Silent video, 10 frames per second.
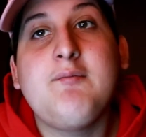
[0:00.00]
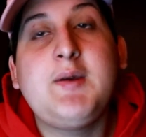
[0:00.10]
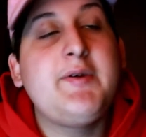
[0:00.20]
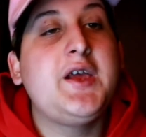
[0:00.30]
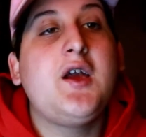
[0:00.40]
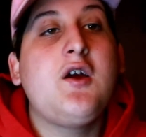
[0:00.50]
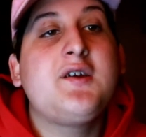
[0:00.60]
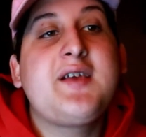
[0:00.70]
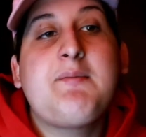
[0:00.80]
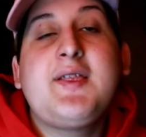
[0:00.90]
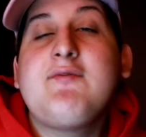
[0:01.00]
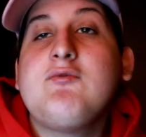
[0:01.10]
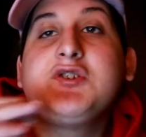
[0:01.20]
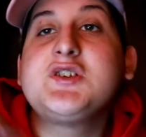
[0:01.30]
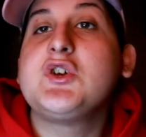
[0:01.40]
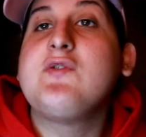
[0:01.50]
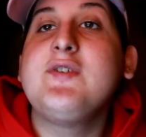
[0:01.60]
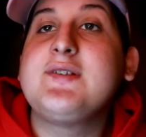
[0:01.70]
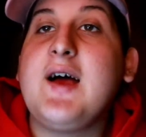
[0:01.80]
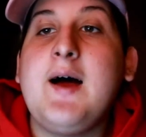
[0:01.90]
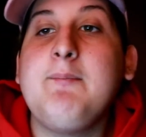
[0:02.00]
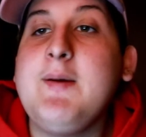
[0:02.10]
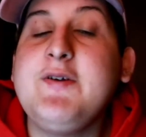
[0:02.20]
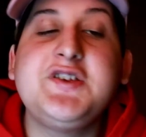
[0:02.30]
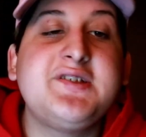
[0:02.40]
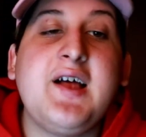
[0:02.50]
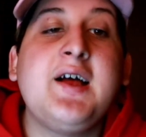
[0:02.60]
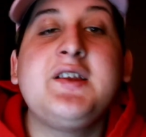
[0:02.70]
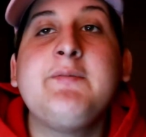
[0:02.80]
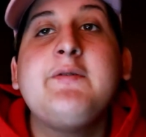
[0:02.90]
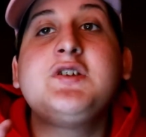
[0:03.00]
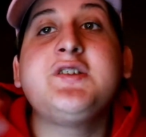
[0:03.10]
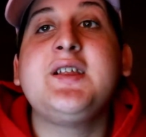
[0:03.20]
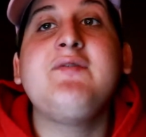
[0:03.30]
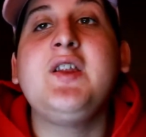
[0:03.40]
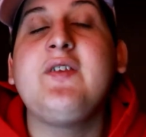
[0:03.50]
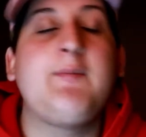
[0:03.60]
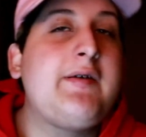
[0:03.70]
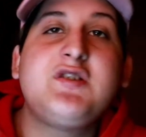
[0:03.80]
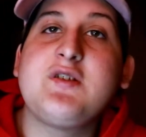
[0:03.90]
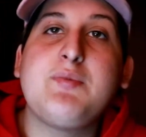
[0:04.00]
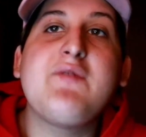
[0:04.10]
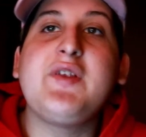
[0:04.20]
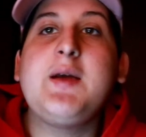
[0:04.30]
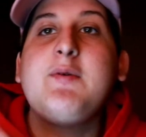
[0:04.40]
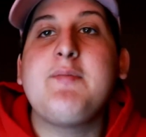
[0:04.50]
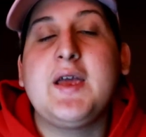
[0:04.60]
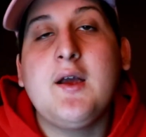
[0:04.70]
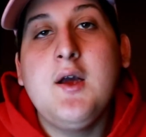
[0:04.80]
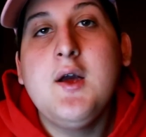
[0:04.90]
Maybe her excitement level was just over the top. Maybe she's not. Maybe she doesn't have anything. Maybe she's a perfect human being.